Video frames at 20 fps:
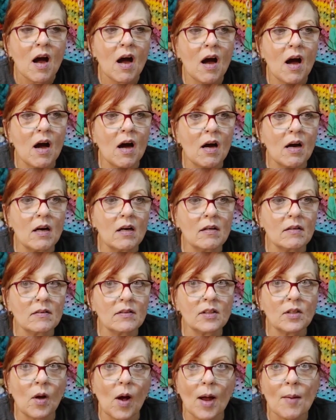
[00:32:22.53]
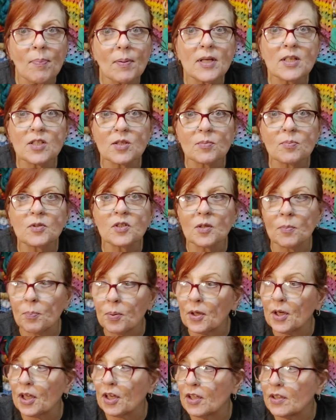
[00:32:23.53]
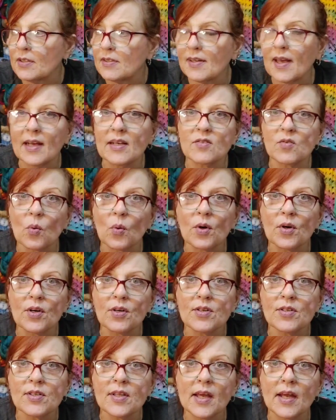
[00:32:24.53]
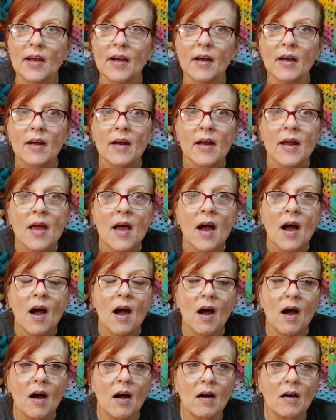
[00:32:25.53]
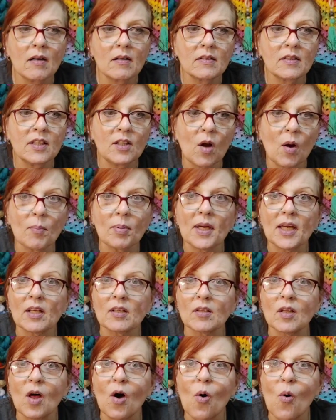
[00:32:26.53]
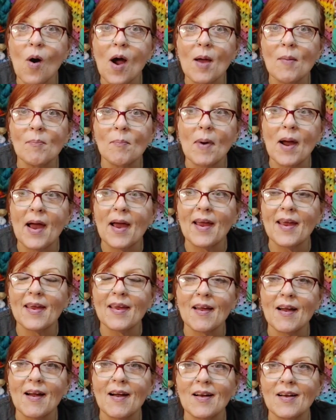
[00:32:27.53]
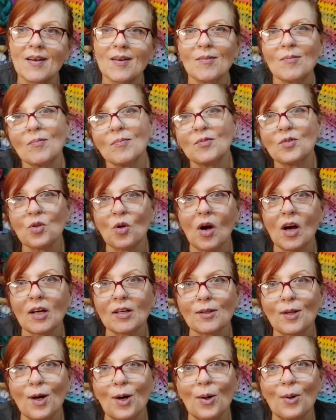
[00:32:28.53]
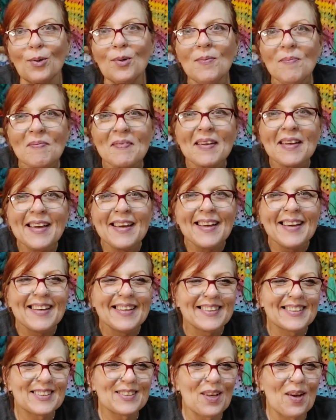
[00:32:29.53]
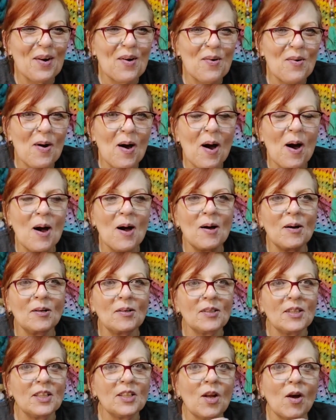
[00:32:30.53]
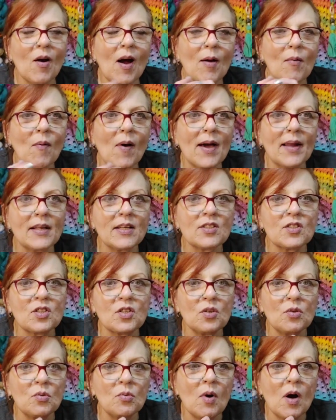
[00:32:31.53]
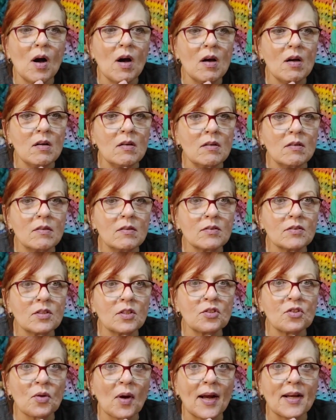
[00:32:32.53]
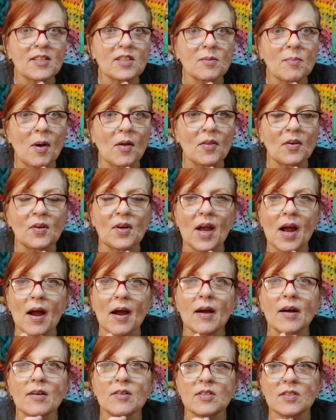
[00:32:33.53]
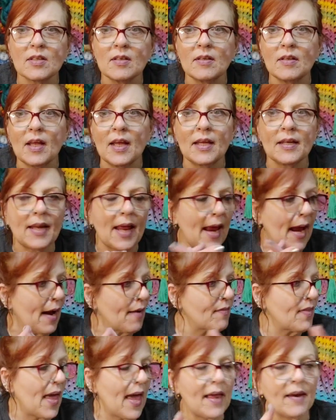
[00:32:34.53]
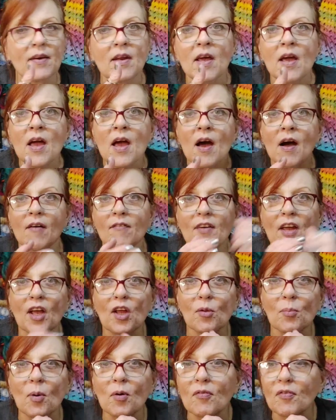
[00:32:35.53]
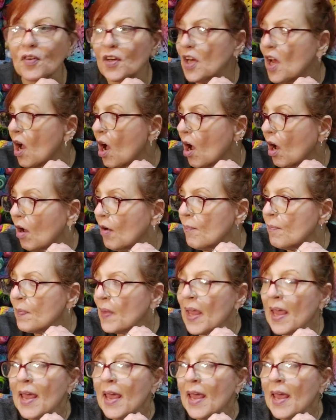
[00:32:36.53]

uh, you know, I placed some pretty good size orders there. Uh, you know, I'm getting low on my uh, truckload. So, uh, you know, I wanted to uh, to try some other yarns and, and have that available for y'all.